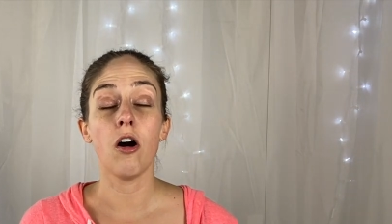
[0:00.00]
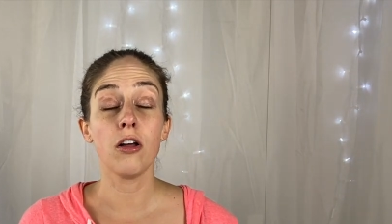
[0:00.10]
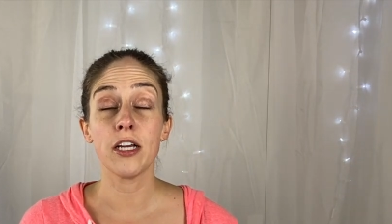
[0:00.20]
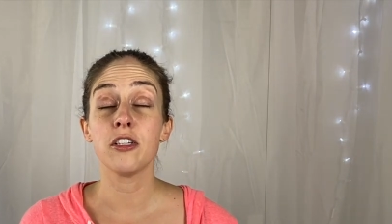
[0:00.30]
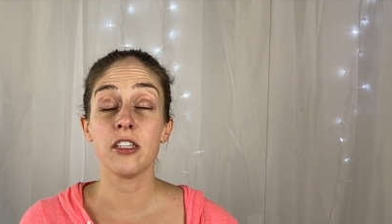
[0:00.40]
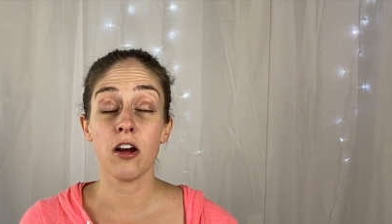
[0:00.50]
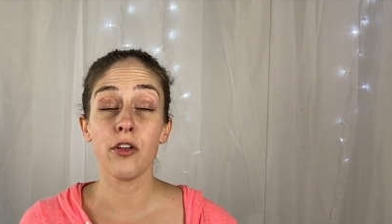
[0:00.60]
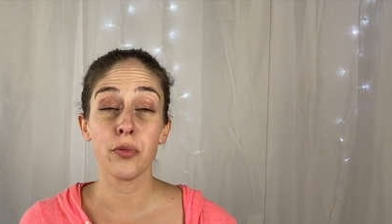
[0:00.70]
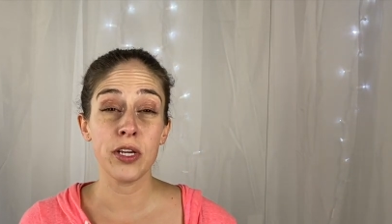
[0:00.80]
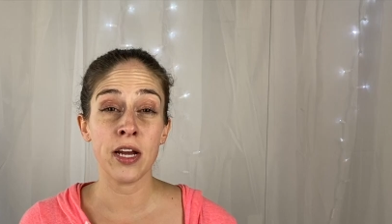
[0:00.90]
all
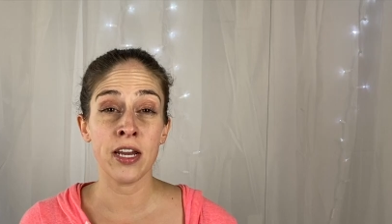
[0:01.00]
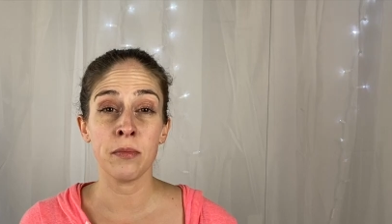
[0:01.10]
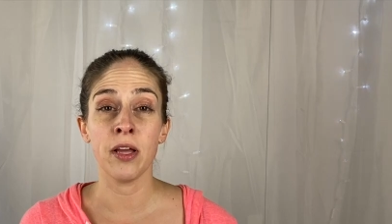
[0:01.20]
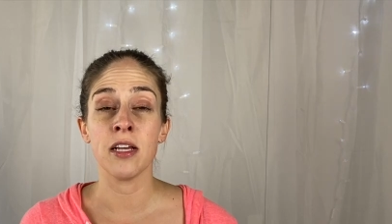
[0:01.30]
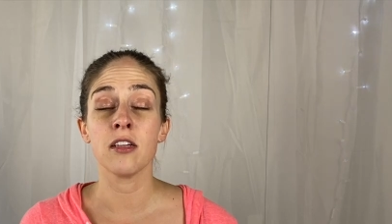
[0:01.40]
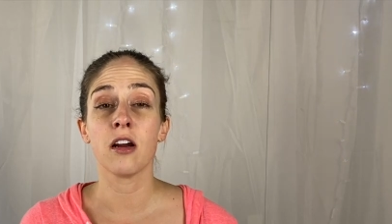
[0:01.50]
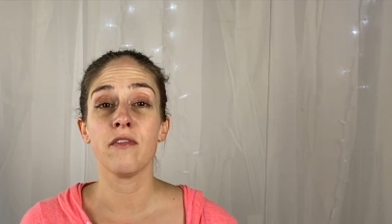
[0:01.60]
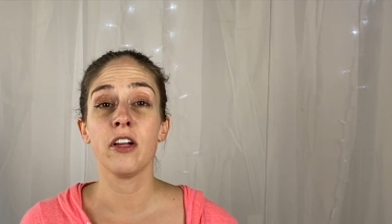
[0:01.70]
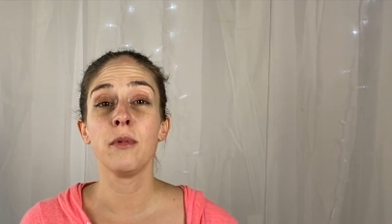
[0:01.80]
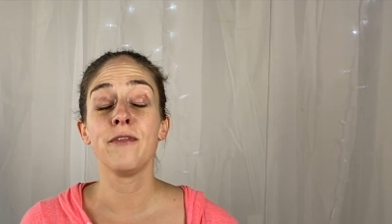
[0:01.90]
3 dining plans are
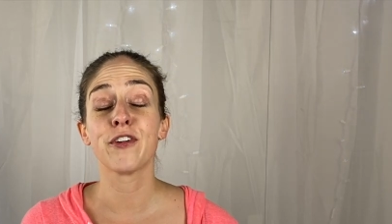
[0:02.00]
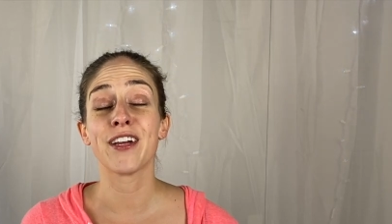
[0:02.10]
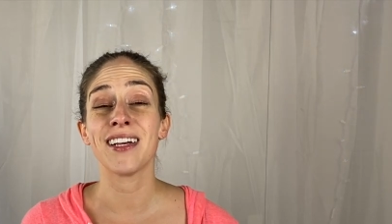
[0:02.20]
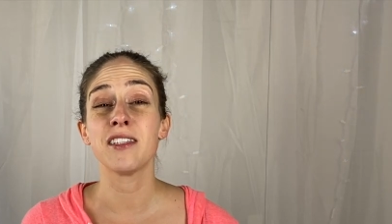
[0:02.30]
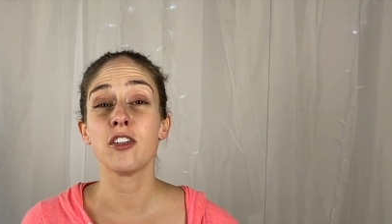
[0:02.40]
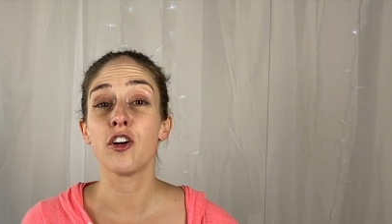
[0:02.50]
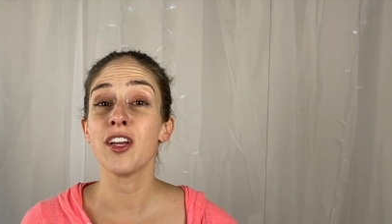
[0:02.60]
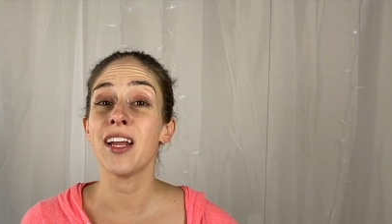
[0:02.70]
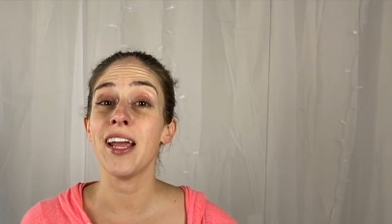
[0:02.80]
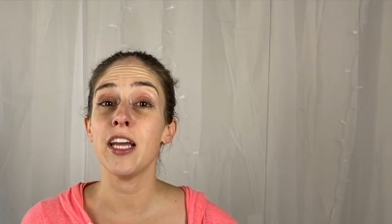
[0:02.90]
available for guests
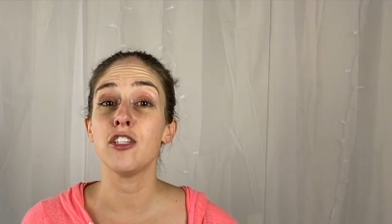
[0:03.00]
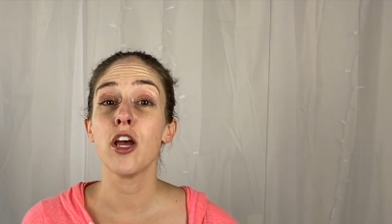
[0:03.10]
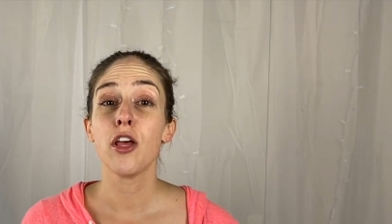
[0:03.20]
starting at age